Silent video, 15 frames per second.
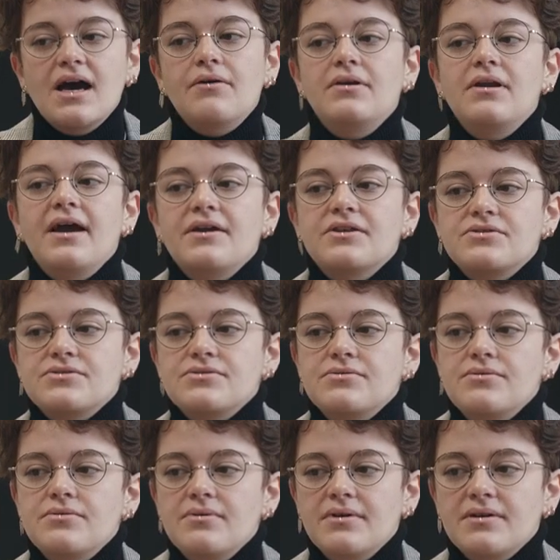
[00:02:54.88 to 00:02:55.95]
I would like
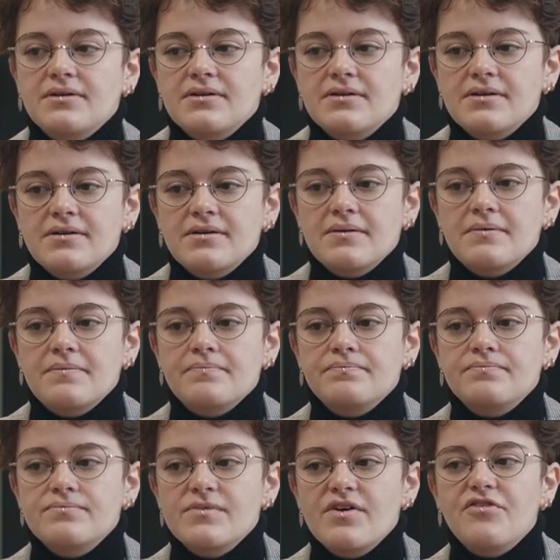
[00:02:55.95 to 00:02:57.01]

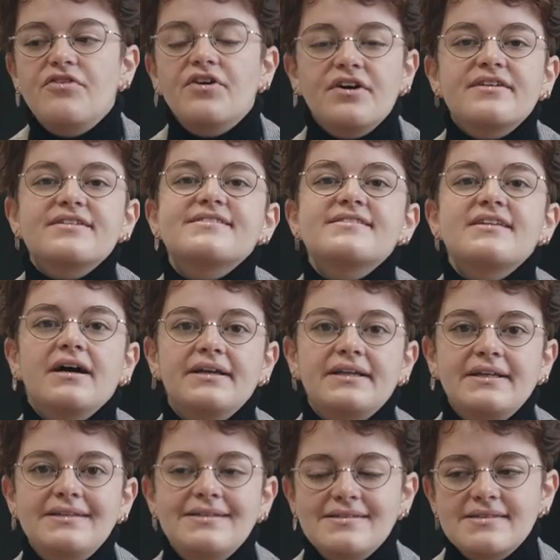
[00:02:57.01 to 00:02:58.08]
to further
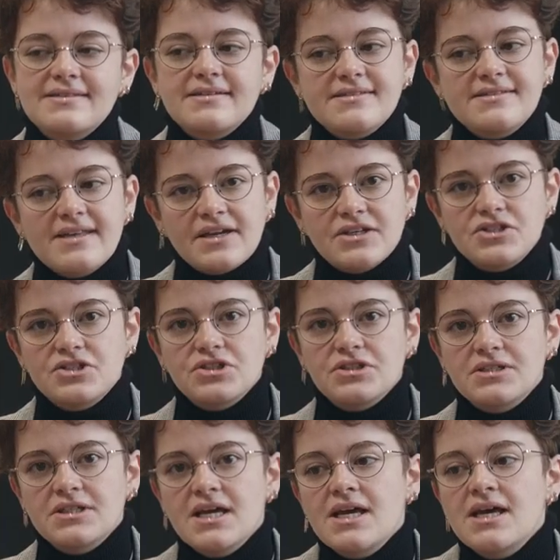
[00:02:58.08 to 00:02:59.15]
study the
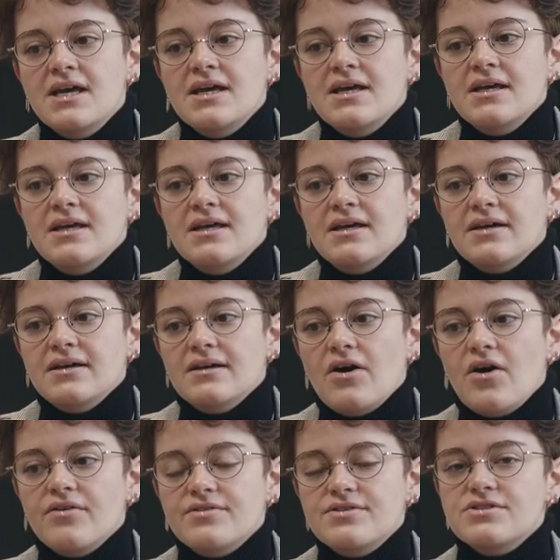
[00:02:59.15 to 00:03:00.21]
intersection
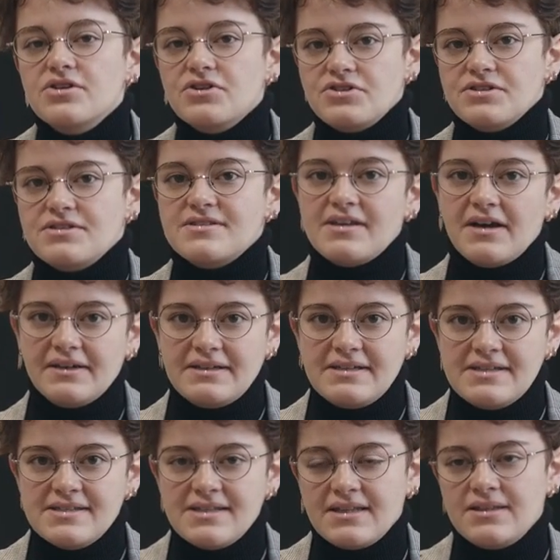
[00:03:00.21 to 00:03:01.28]
of social
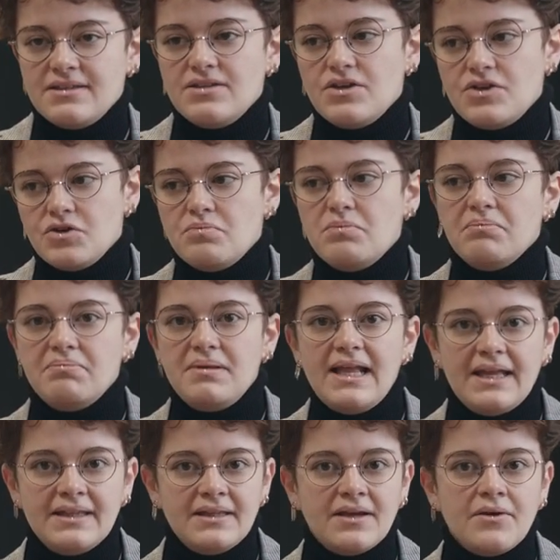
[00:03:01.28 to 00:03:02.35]
studies and urban
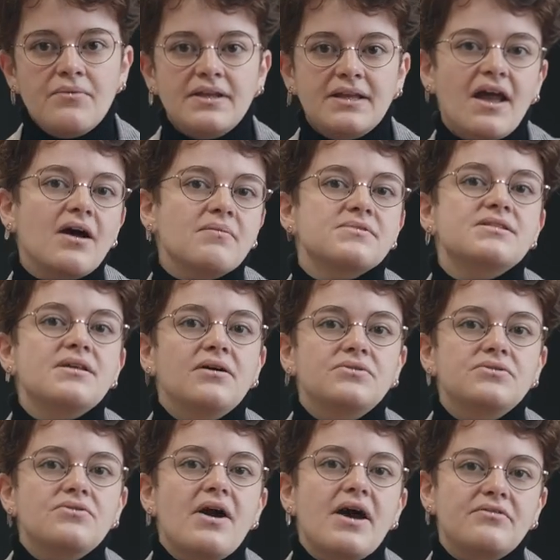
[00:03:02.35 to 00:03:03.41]
planning when it comes
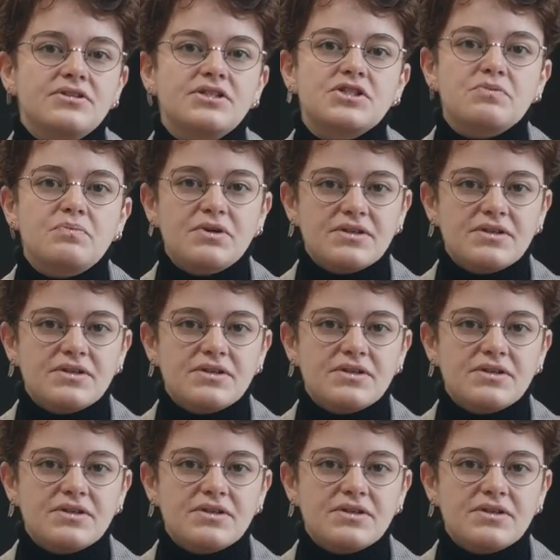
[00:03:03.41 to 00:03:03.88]
down to heritage